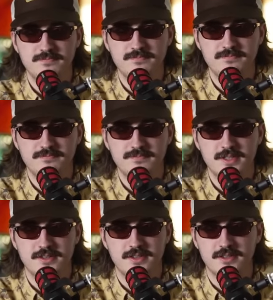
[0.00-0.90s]
They're
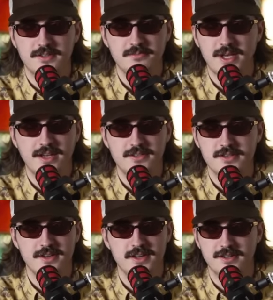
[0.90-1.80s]
just all in the back
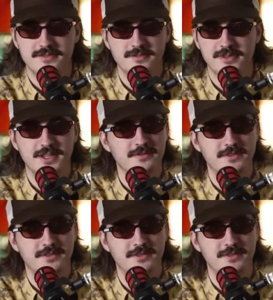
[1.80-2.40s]
jerking off and playing video